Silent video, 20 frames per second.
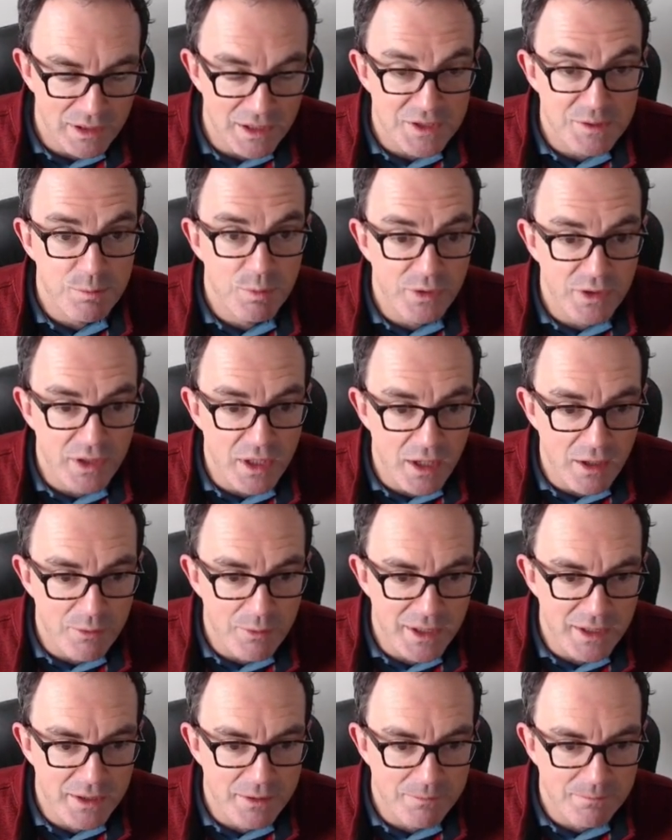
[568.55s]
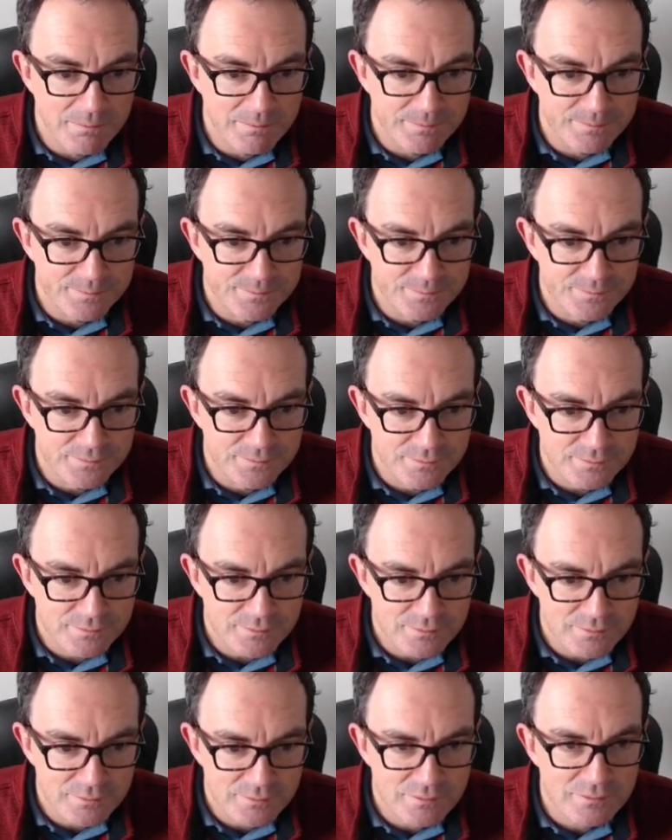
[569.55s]
Let's put the O in.
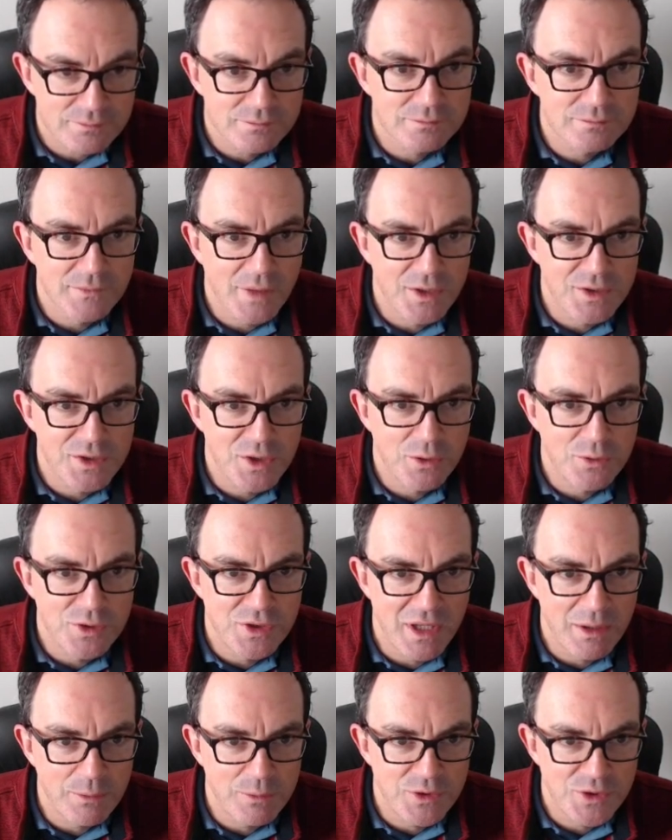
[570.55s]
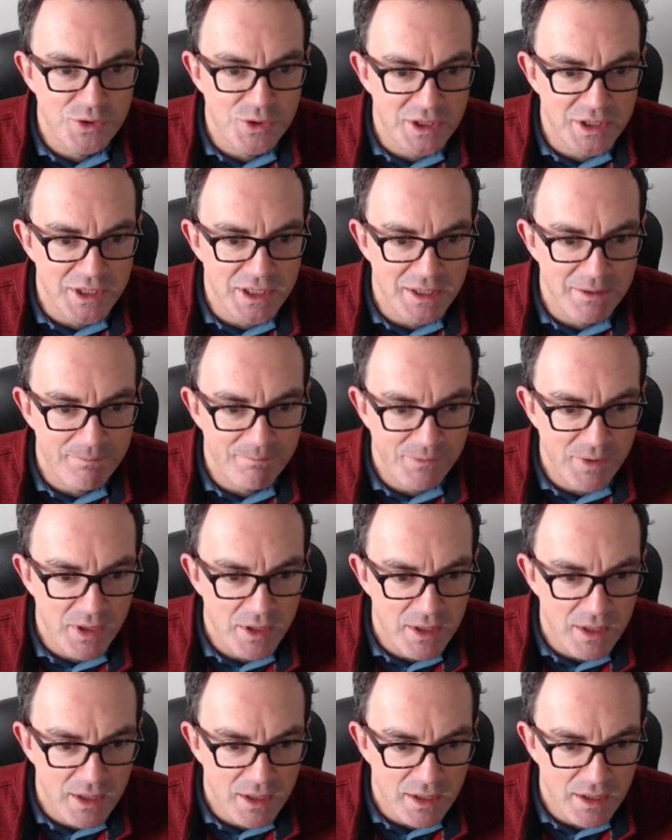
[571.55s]
I told you that was tricky.
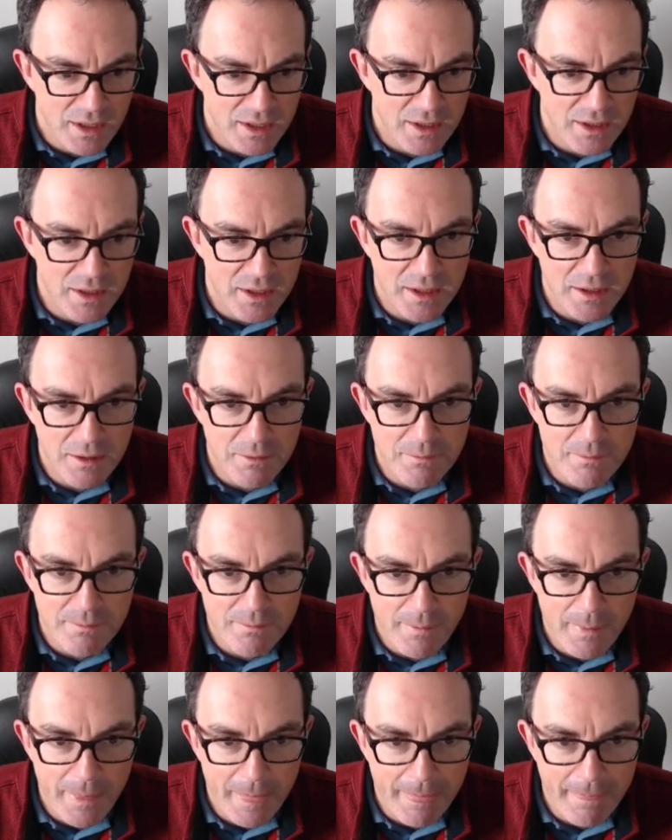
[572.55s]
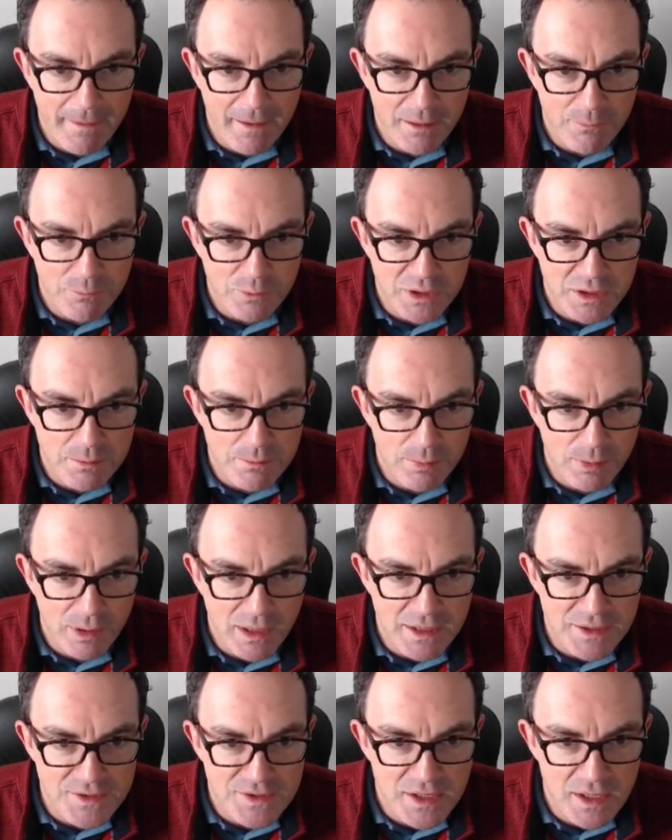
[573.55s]
Um, and we can
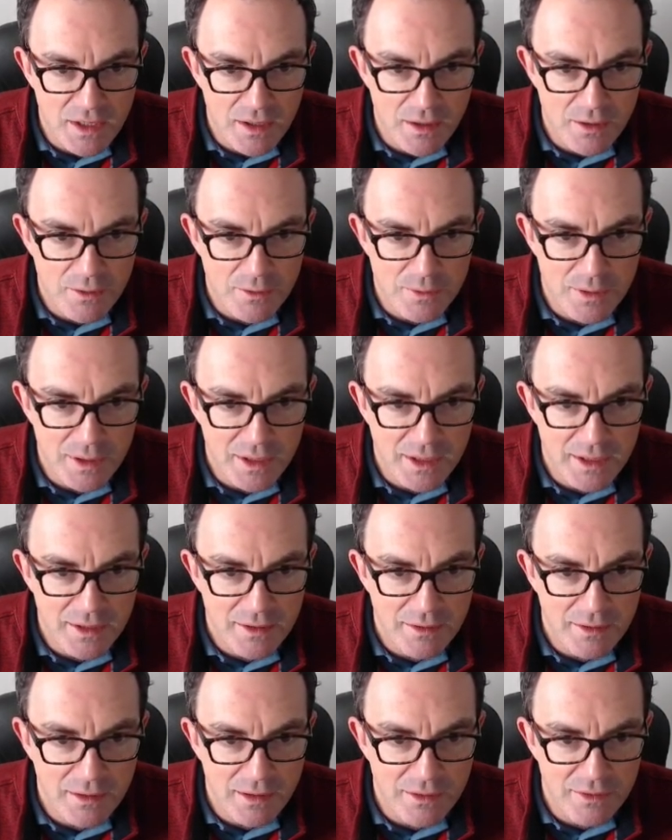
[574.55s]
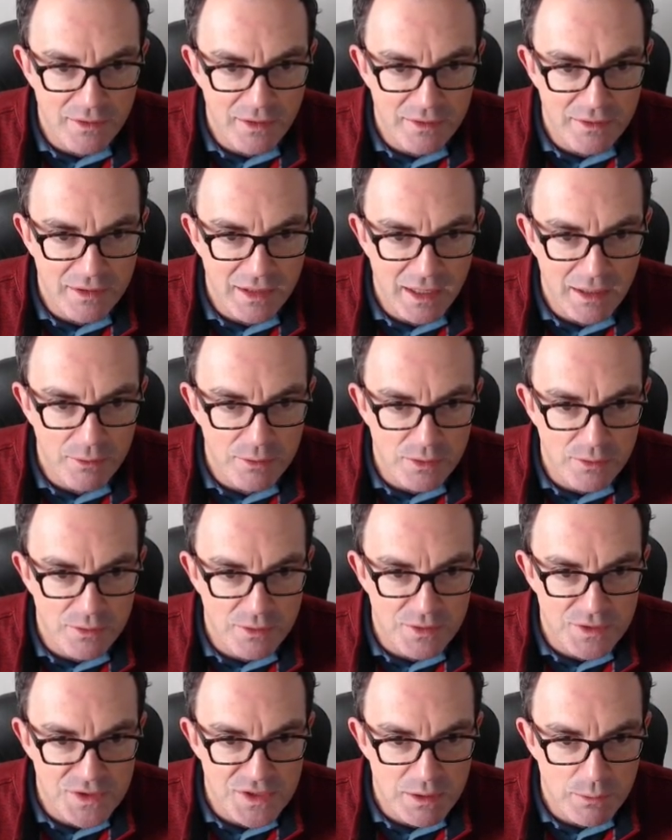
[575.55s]
place the O here. And now you
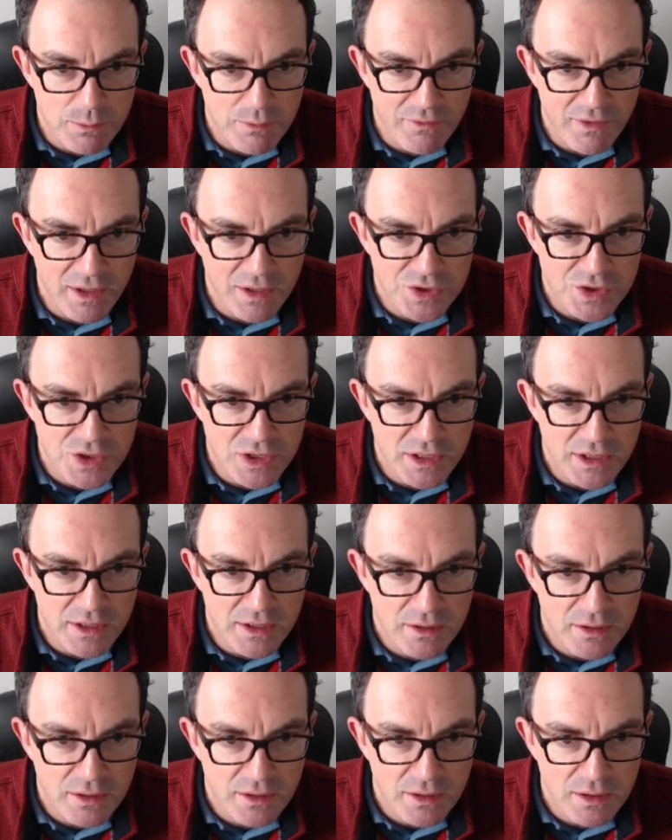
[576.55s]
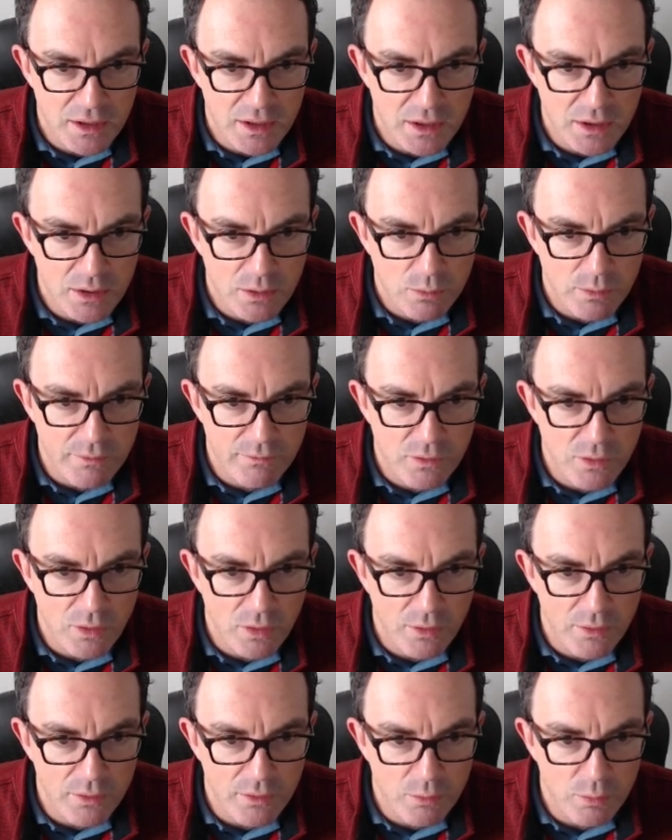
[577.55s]
can see we've actually, we've
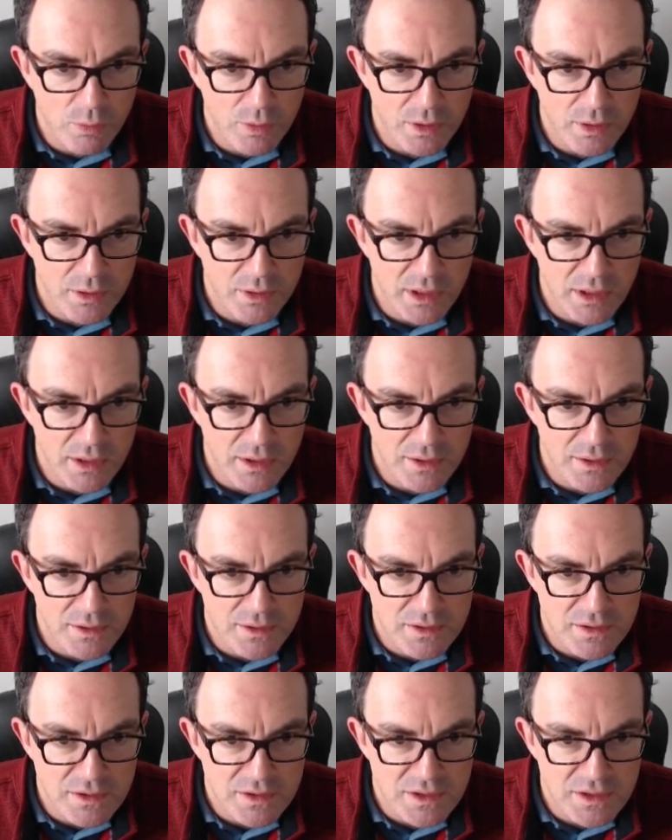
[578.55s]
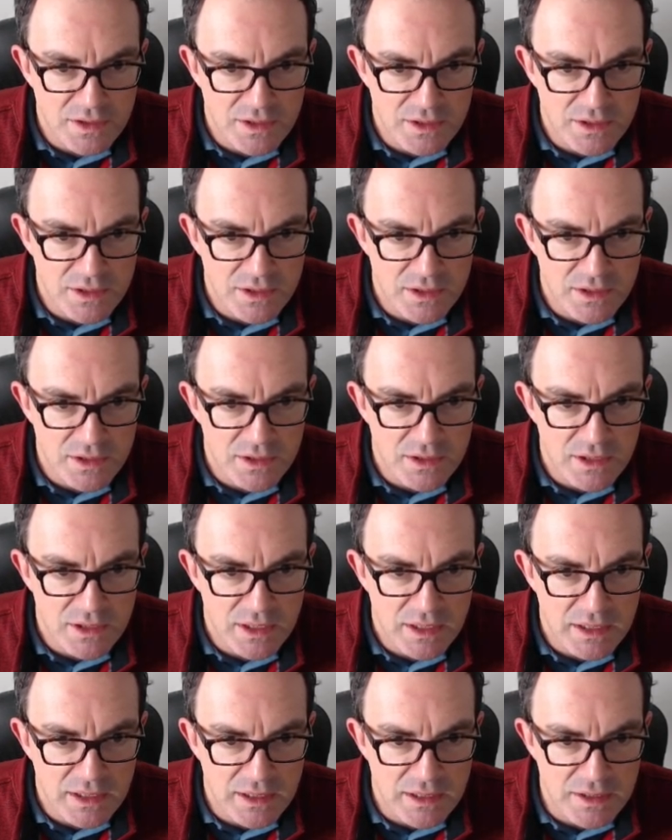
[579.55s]
got the word
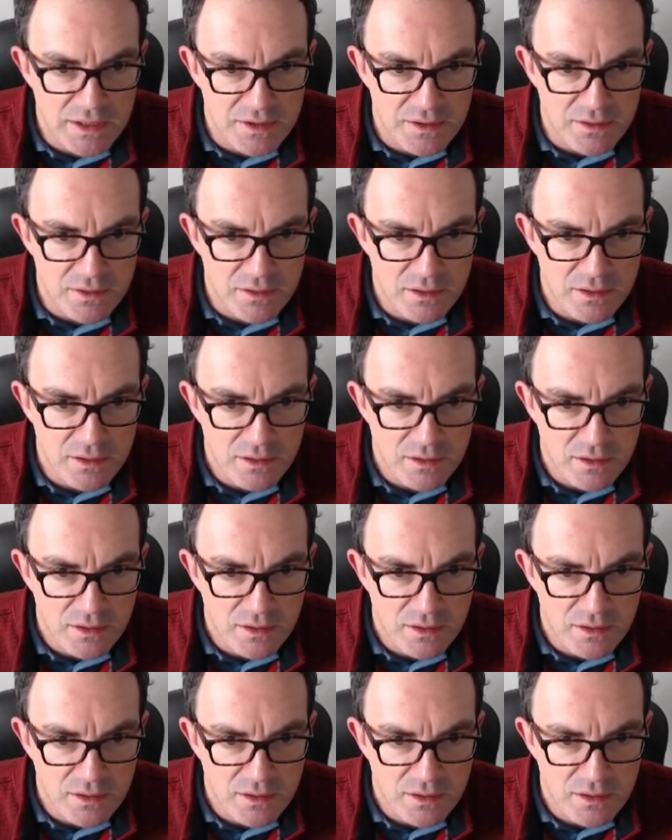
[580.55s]
season.